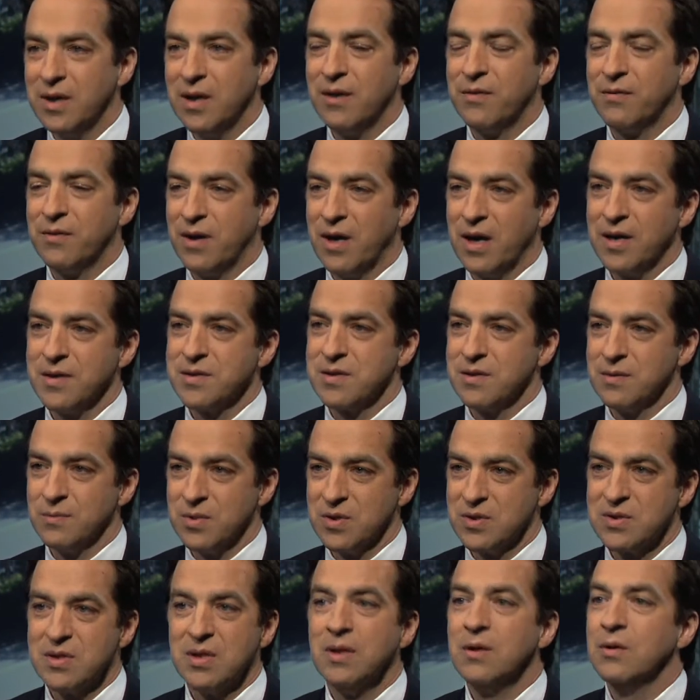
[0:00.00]
never asked them a
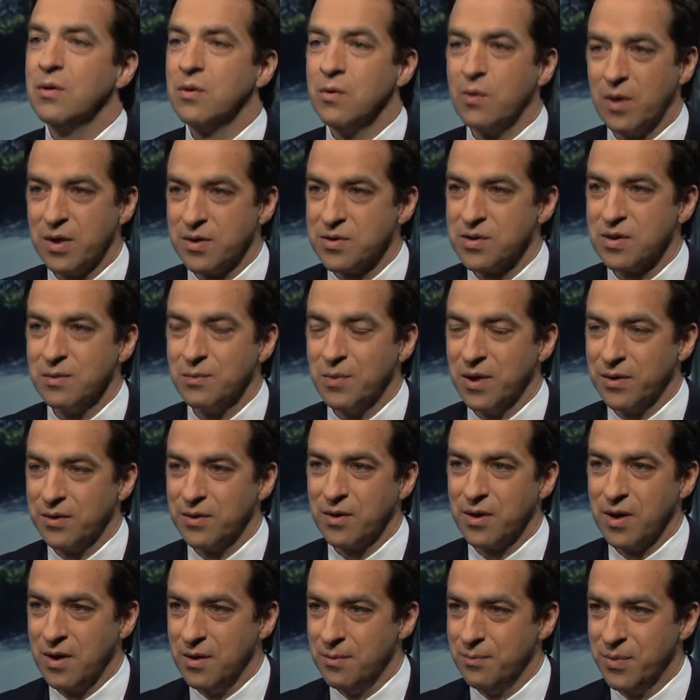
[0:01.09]
single question about
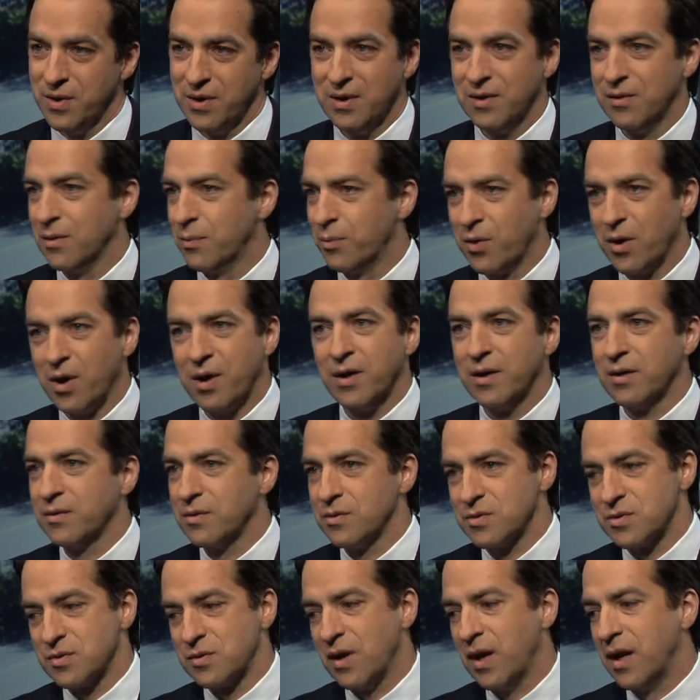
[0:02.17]
their company, their product,
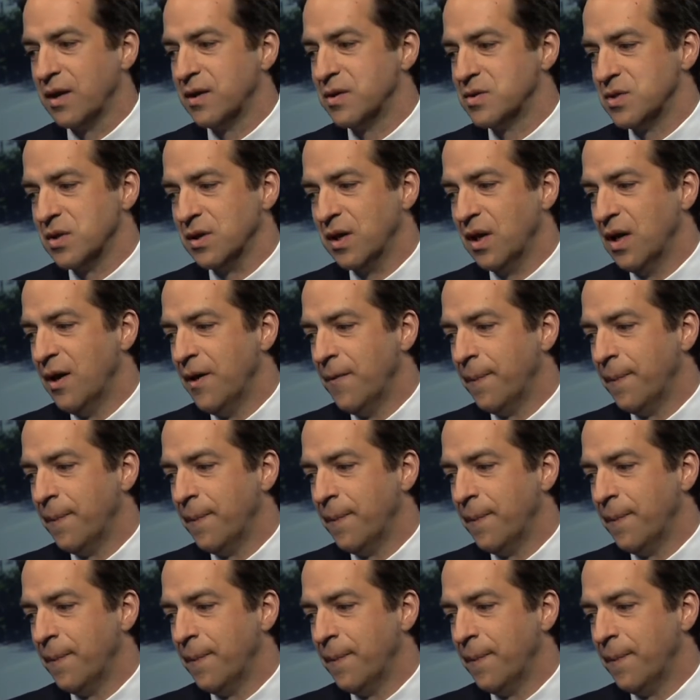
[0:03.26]
their strategy,